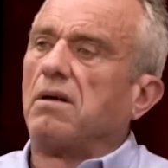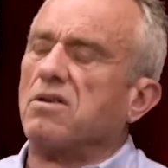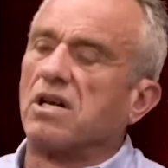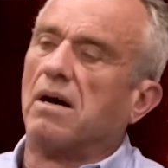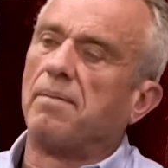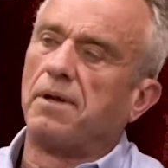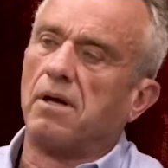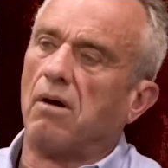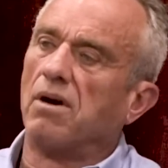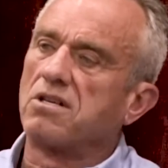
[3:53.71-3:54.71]
I was a
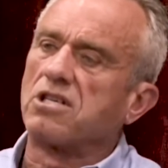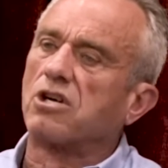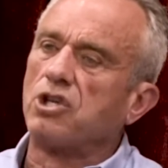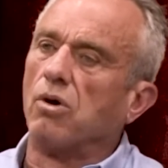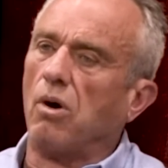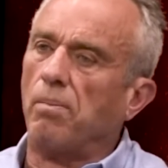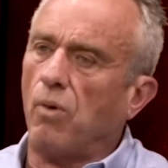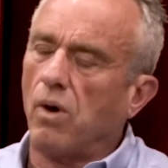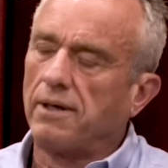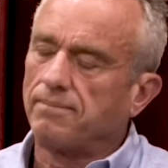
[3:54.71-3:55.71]
6-year-old
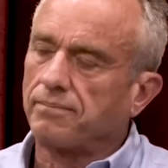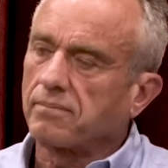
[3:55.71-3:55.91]
boy,